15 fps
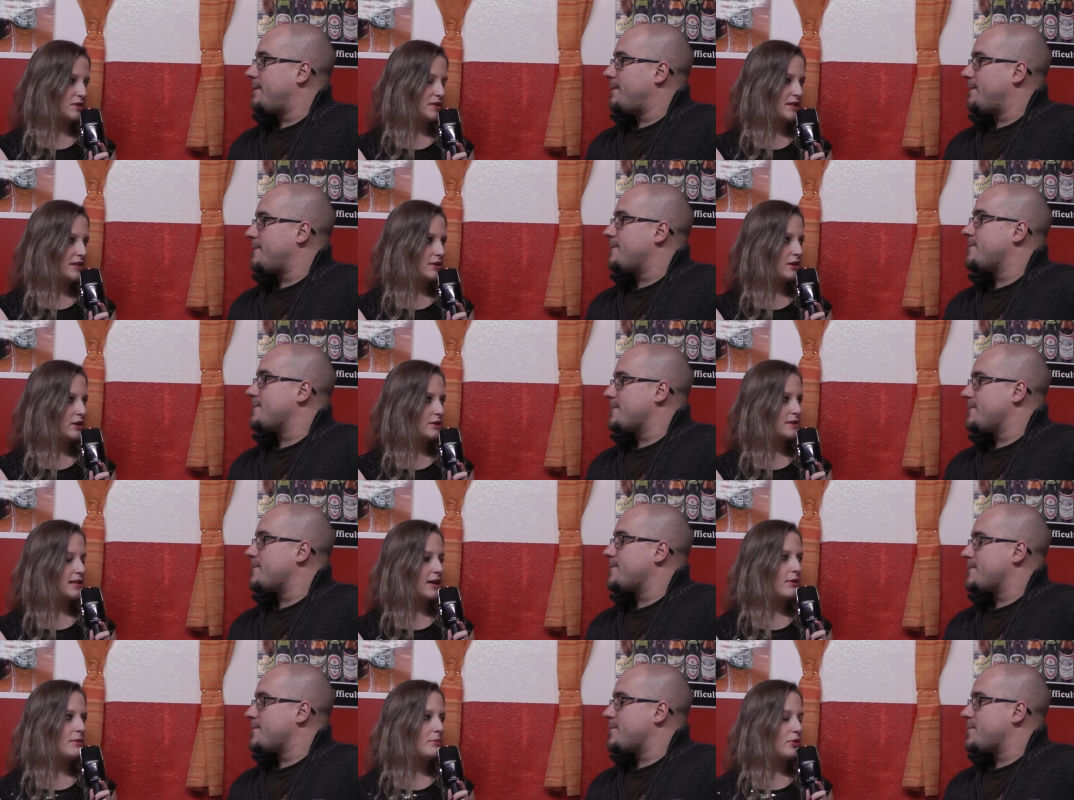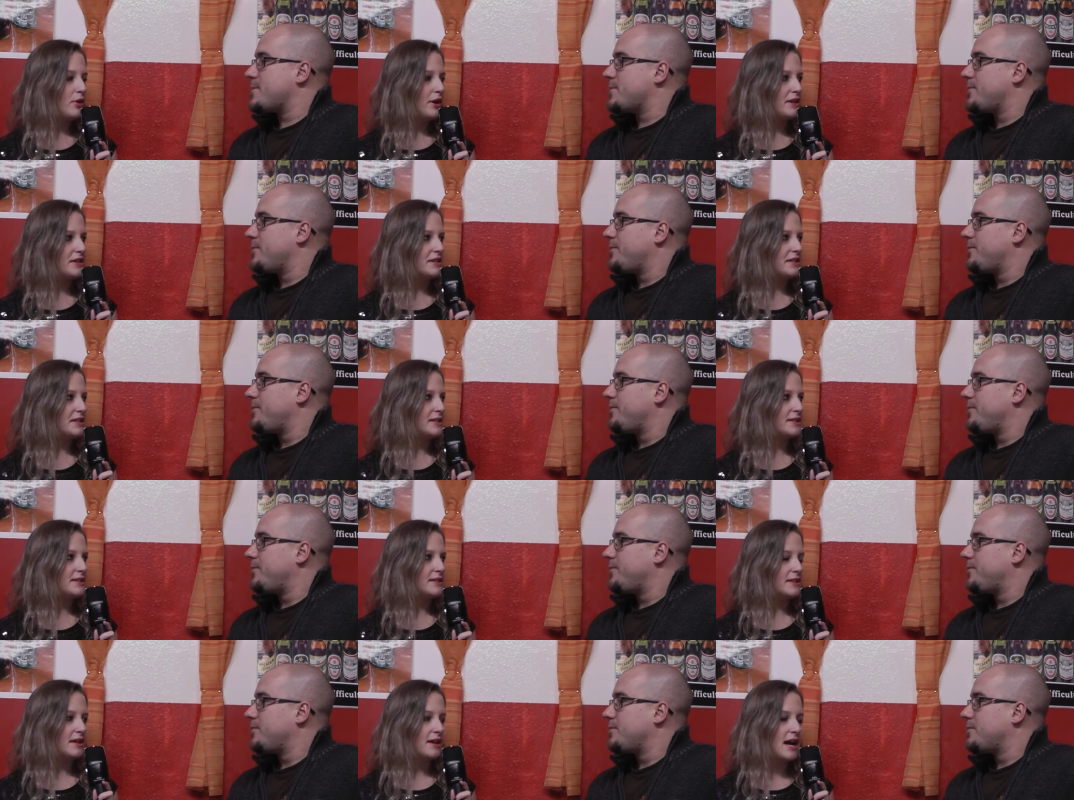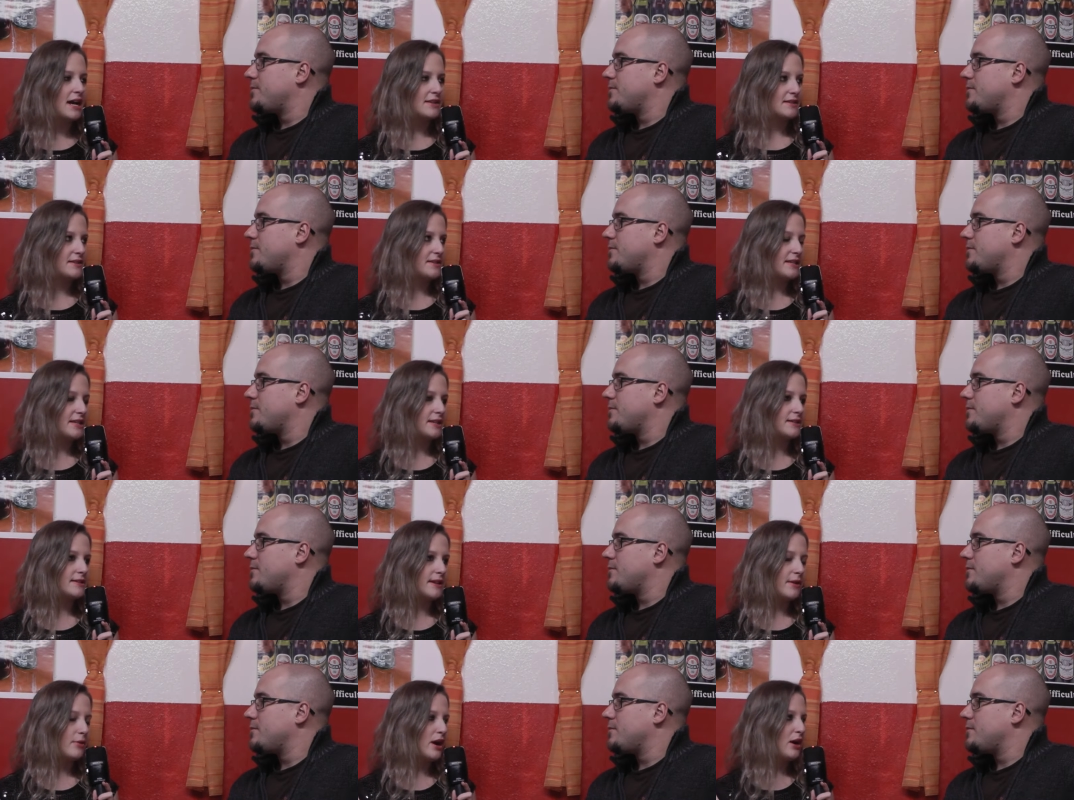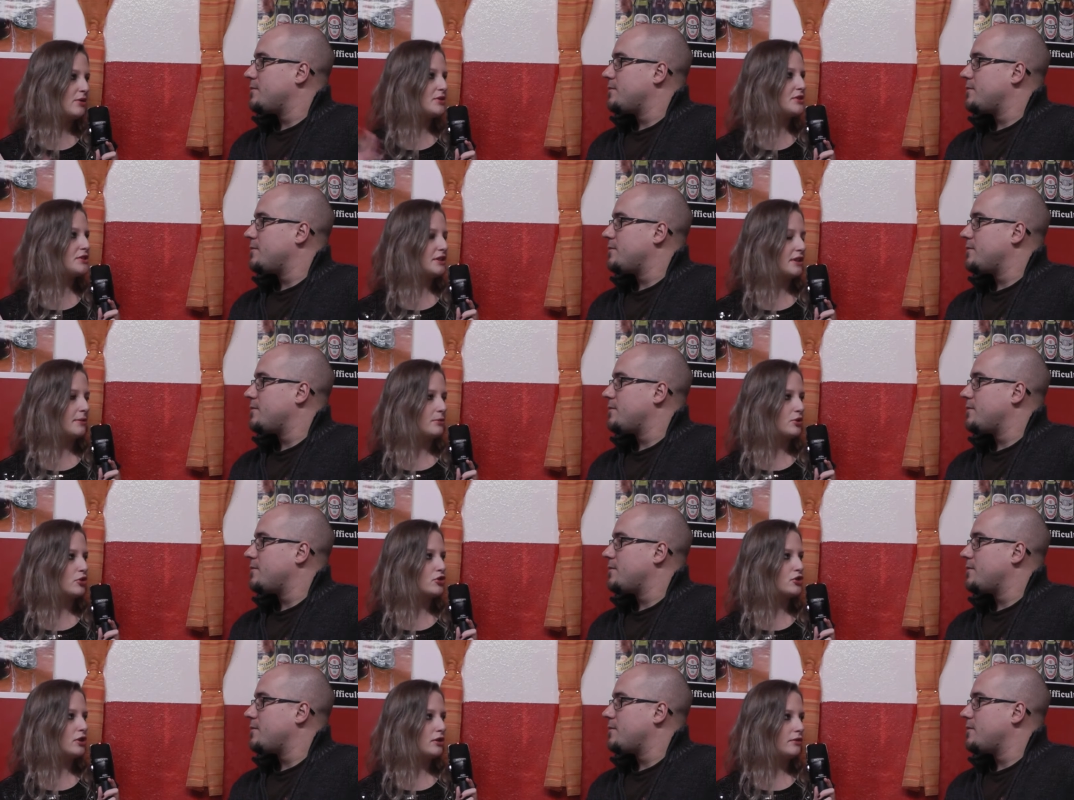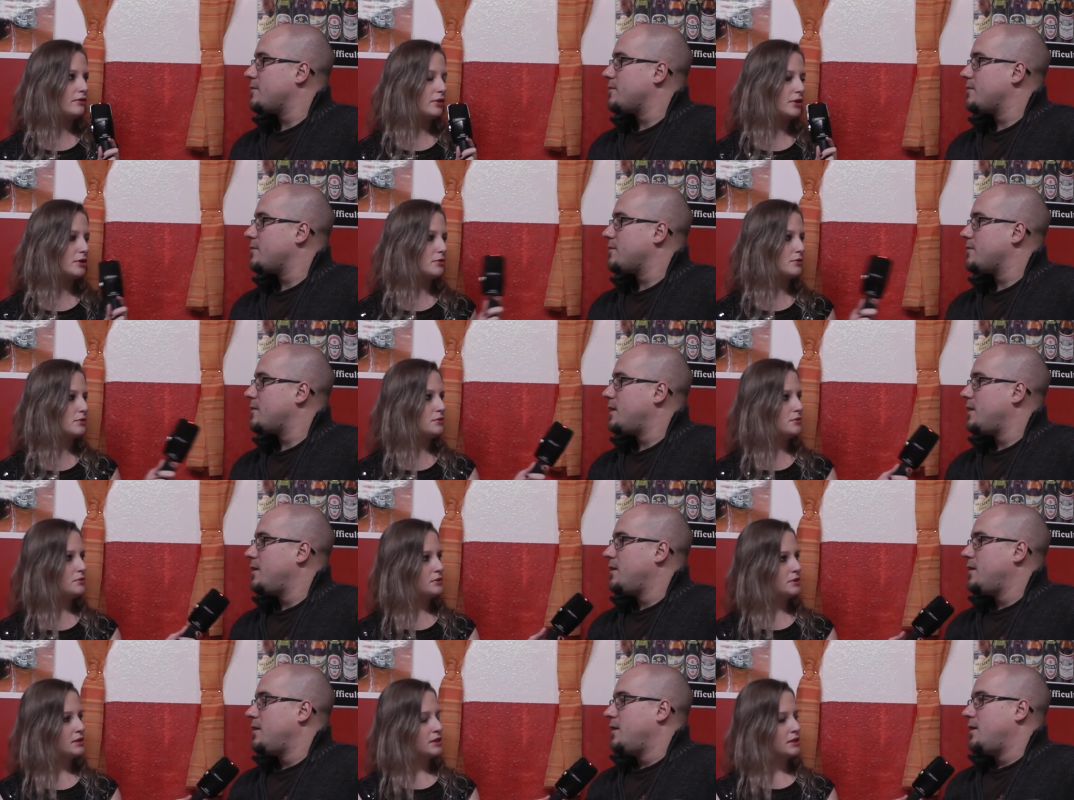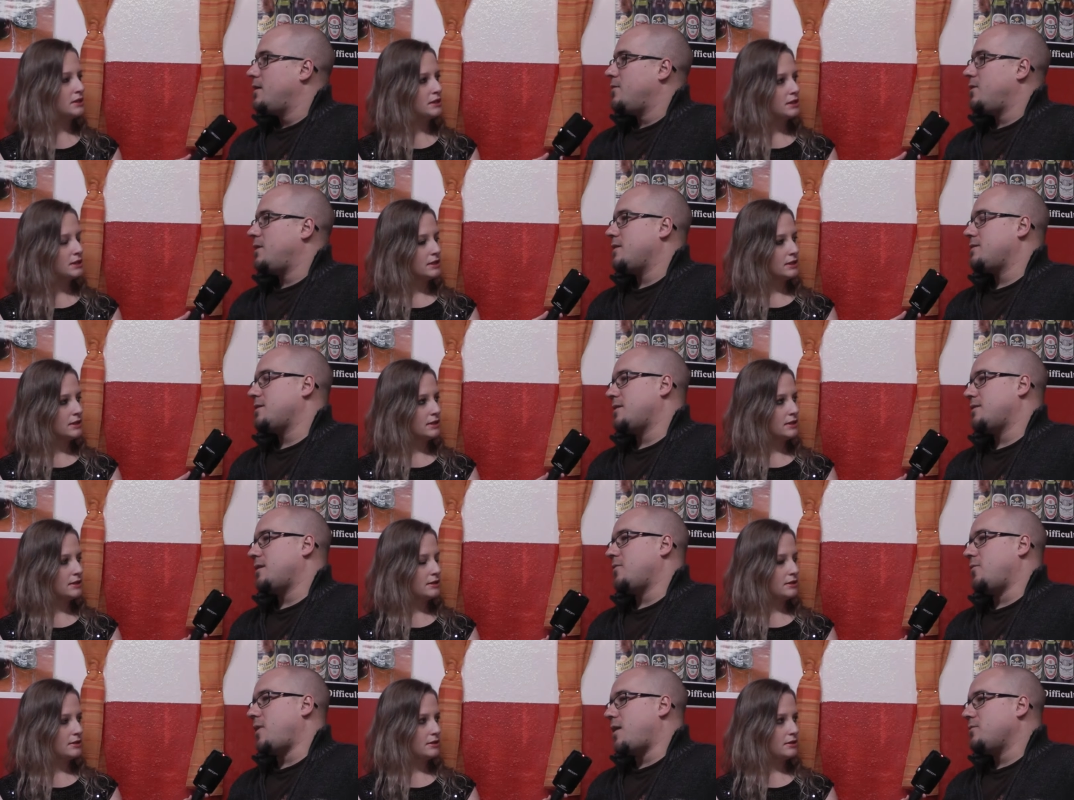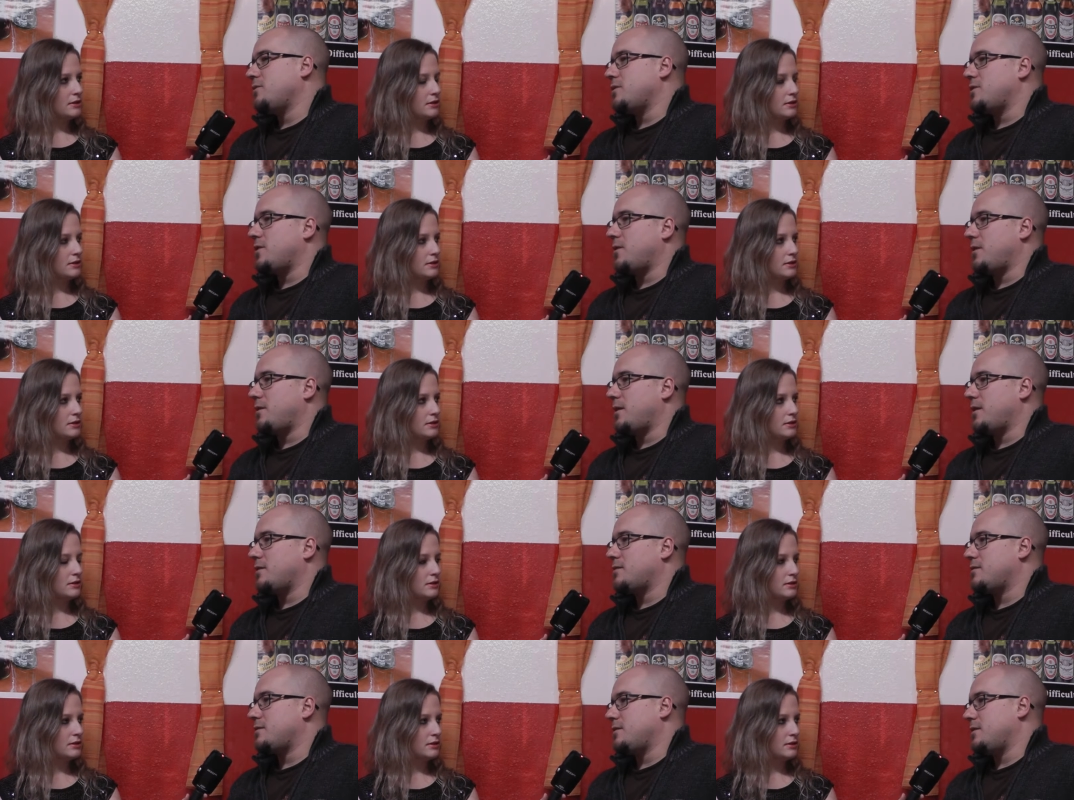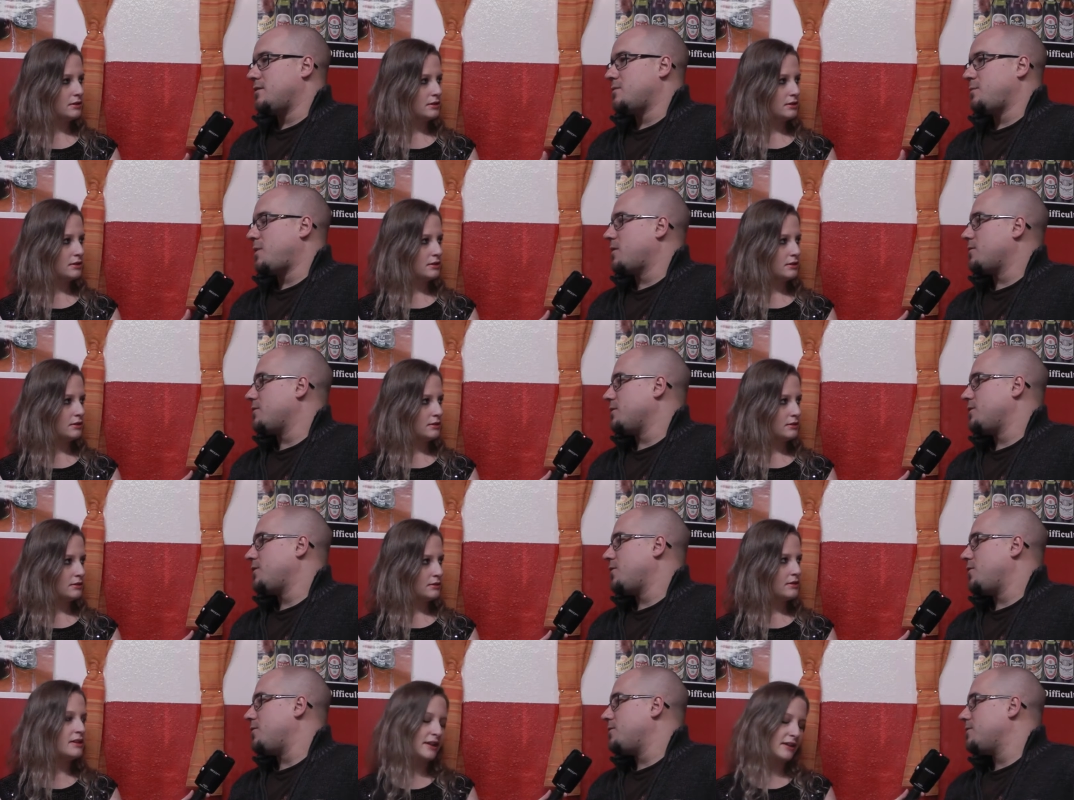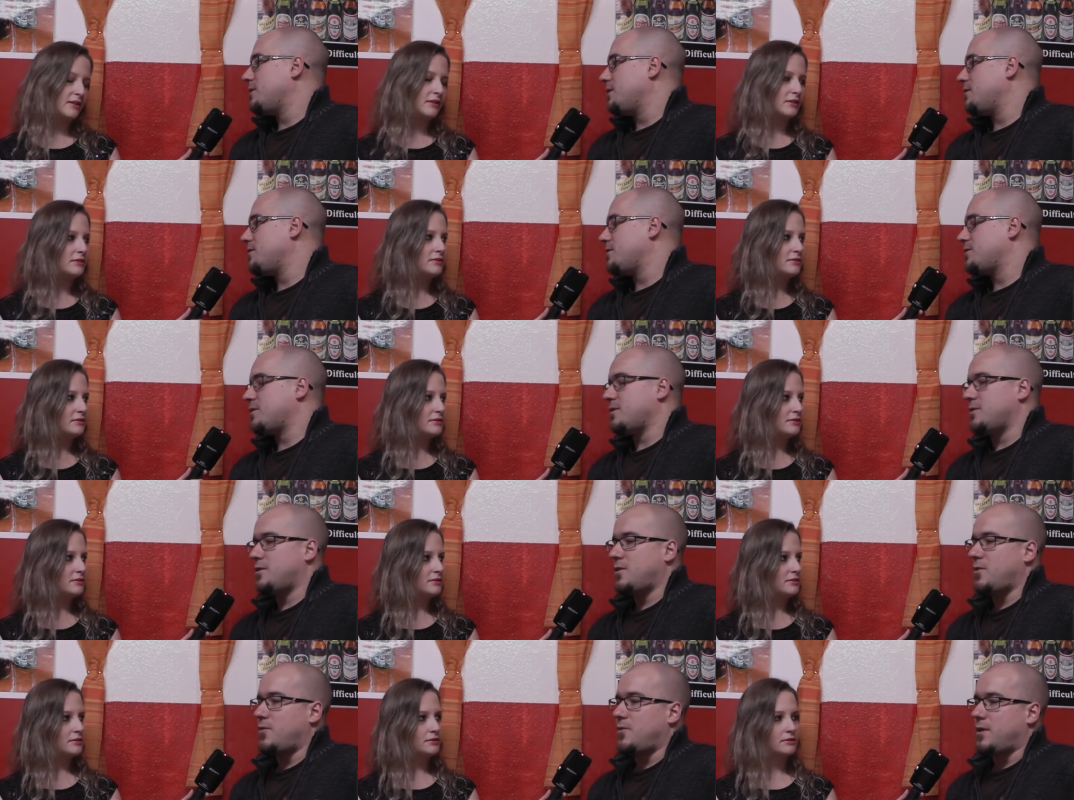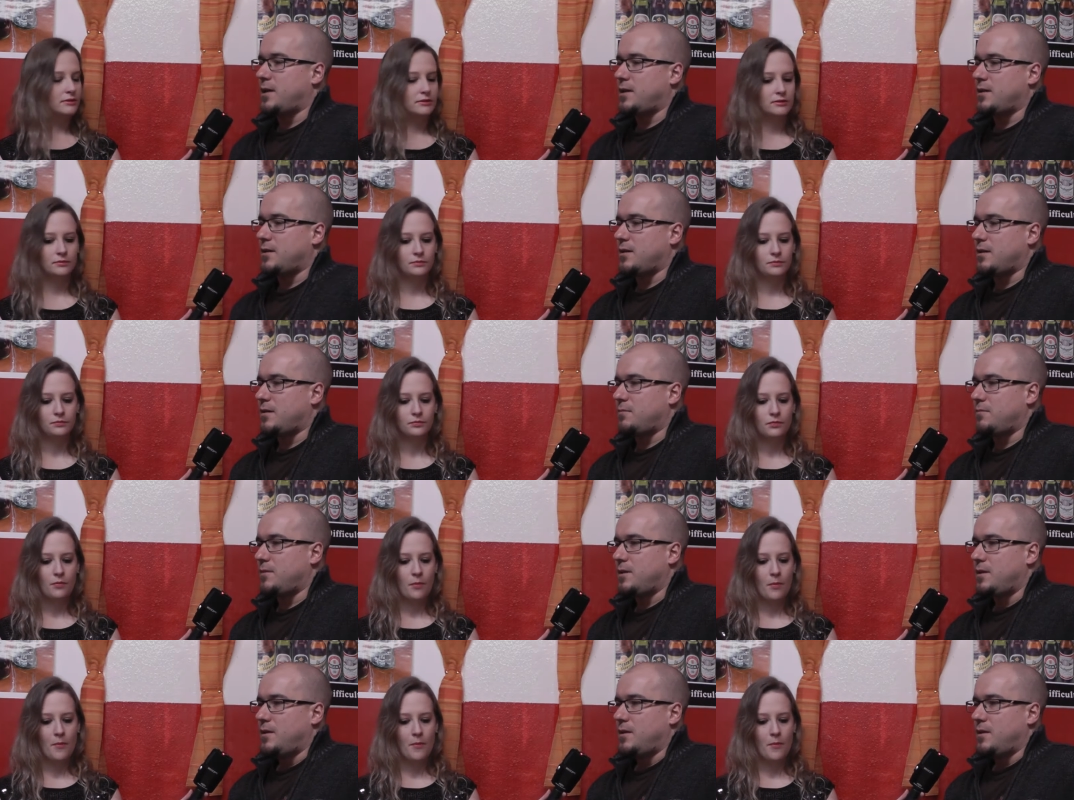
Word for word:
Speaker 1: Steenhaus. How important is uh, are the things around um, your show for you?
Speaker 2: Well, it's not around the show. I think it's it's part of the show. It's just a show, and um,